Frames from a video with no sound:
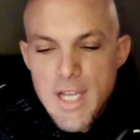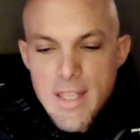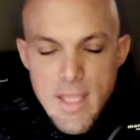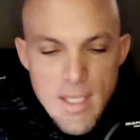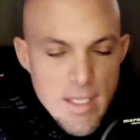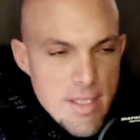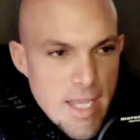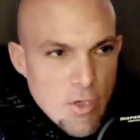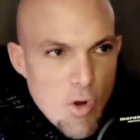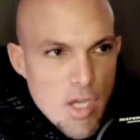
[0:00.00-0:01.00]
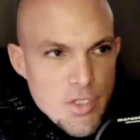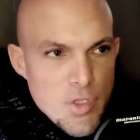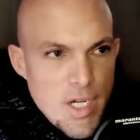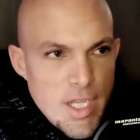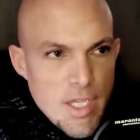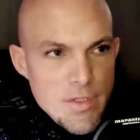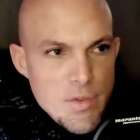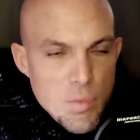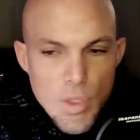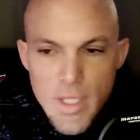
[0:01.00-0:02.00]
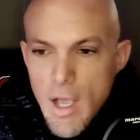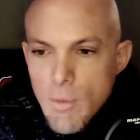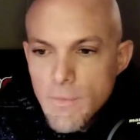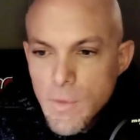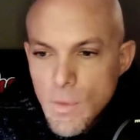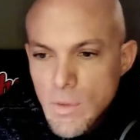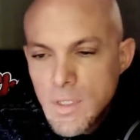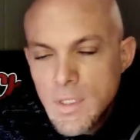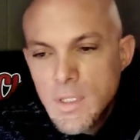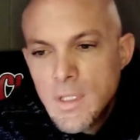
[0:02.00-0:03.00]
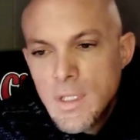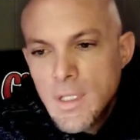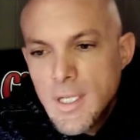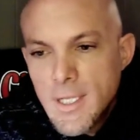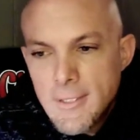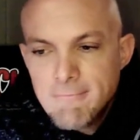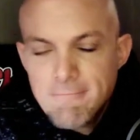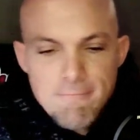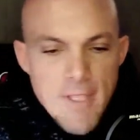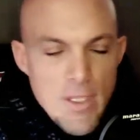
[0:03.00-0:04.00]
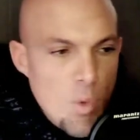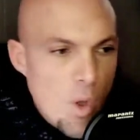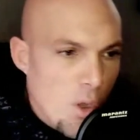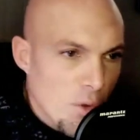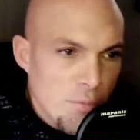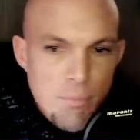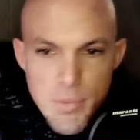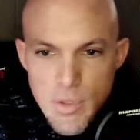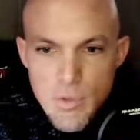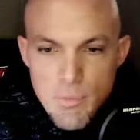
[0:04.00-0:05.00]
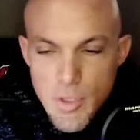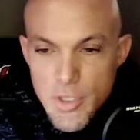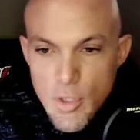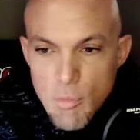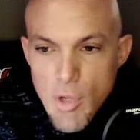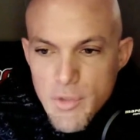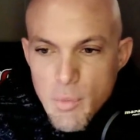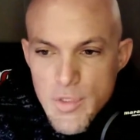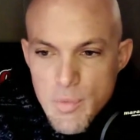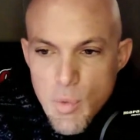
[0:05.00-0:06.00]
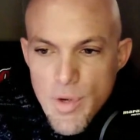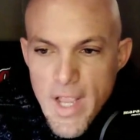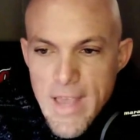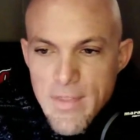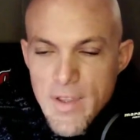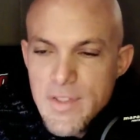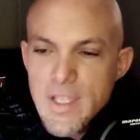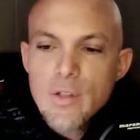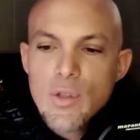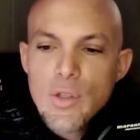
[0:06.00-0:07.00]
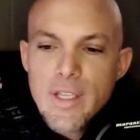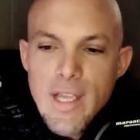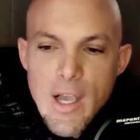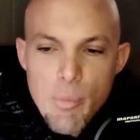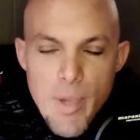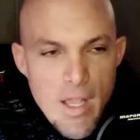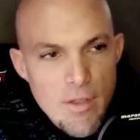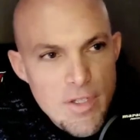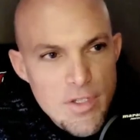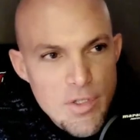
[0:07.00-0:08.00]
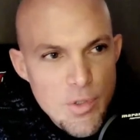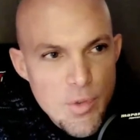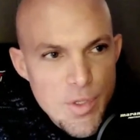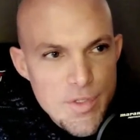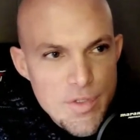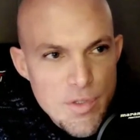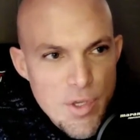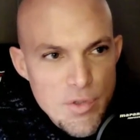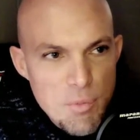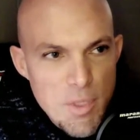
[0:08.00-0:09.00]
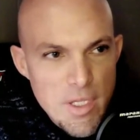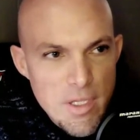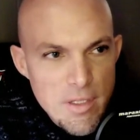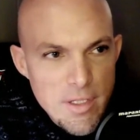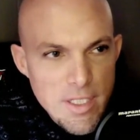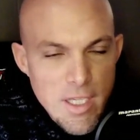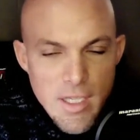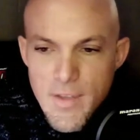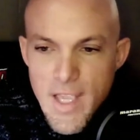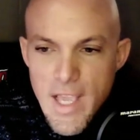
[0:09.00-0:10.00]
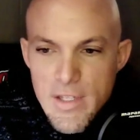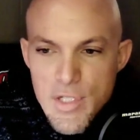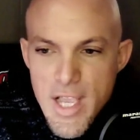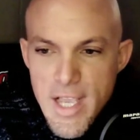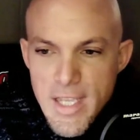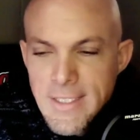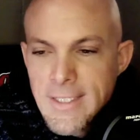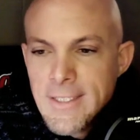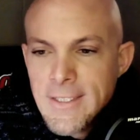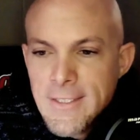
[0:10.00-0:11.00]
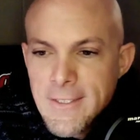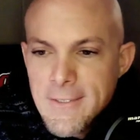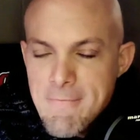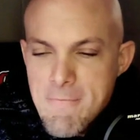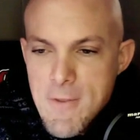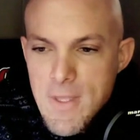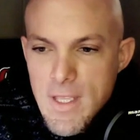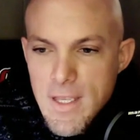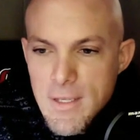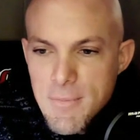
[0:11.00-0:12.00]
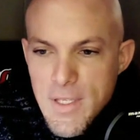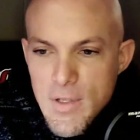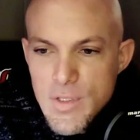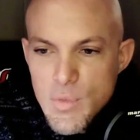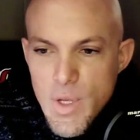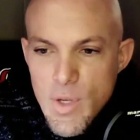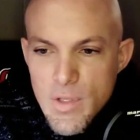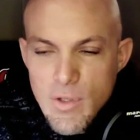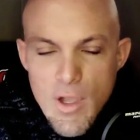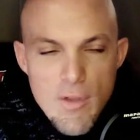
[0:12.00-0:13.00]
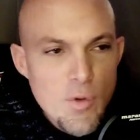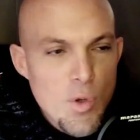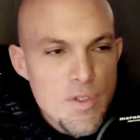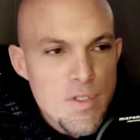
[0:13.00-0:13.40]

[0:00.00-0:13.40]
I think that cross training is really helpful, that you're multiple sport athletes, including Kyle Palovich, who is known to be the king of Caddyshack. He knows the way around the golf course.